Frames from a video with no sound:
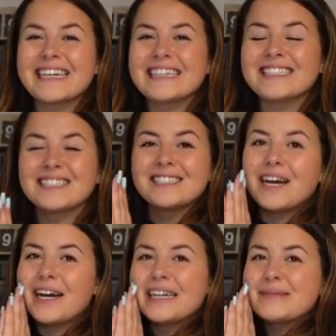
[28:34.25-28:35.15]
it's
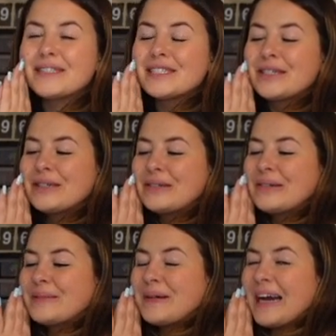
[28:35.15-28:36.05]
time
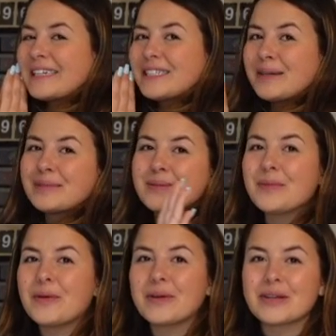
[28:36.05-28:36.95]
to package up
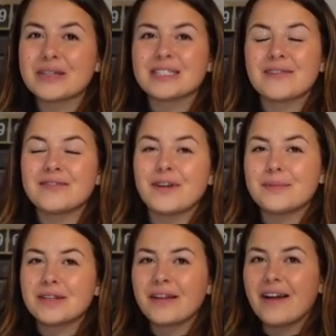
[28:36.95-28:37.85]
some orders
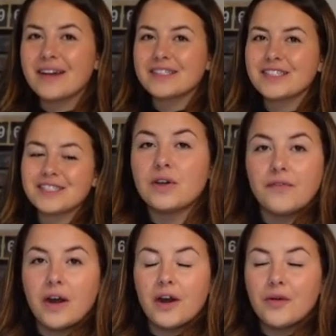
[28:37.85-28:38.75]
from the launch. So
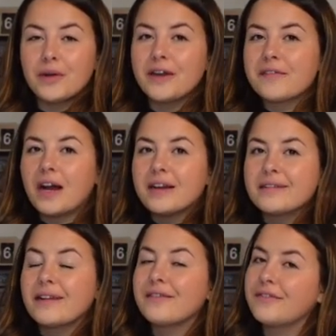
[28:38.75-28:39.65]
far, we have
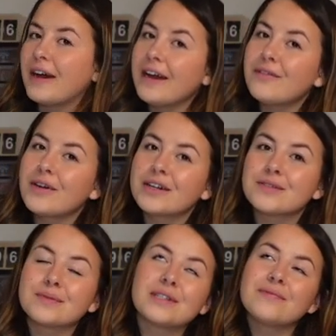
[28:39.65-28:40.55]
gotten 5
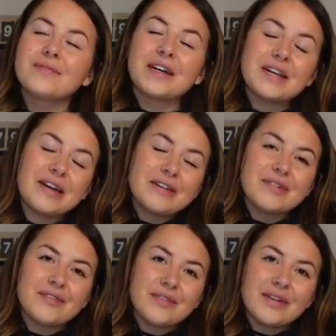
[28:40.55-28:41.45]
orders, which I'm very
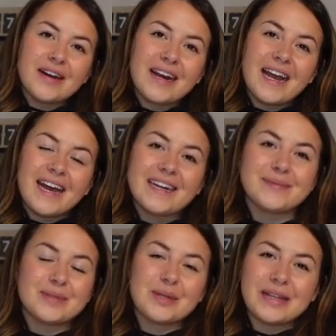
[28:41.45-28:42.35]
grateful for, and
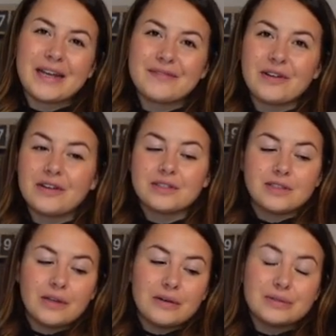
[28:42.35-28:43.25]
I'm so thankful
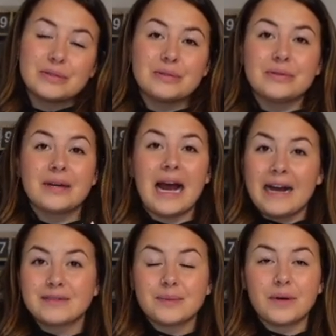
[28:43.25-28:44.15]
to those who
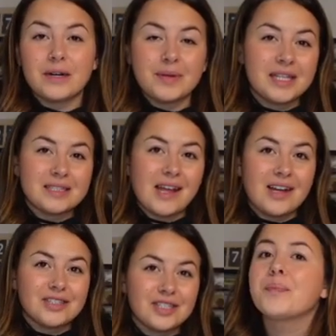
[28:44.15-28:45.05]
have supported me this
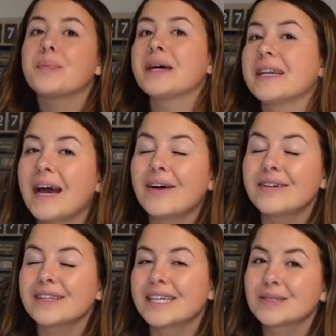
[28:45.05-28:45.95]
launch. But
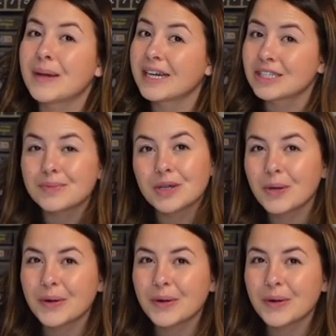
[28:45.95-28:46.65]
now, let's package up their